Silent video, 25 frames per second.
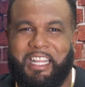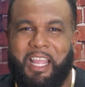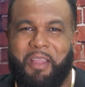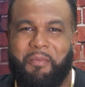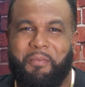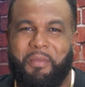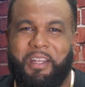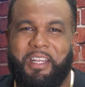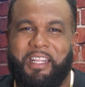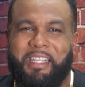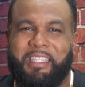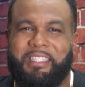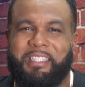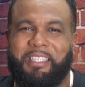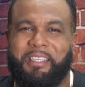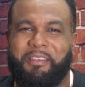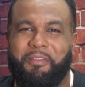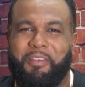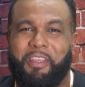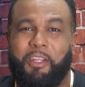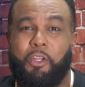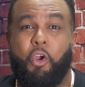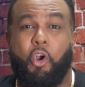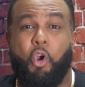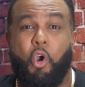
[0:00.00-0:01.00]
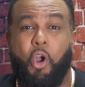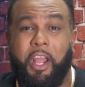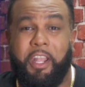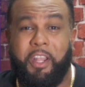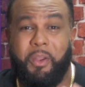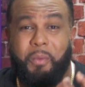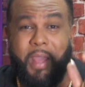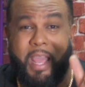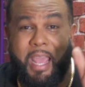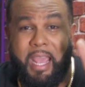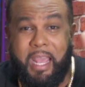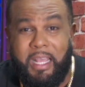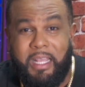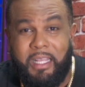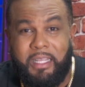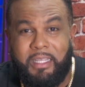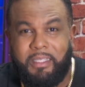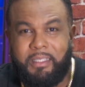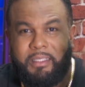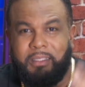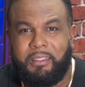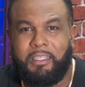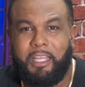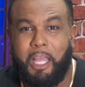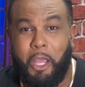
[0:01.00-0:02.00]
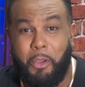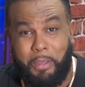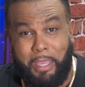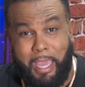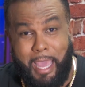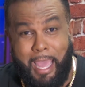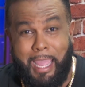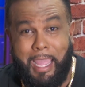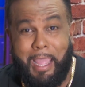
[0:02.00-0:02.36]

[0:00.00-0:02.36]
M&E TV. Don't go anywhere. Okay.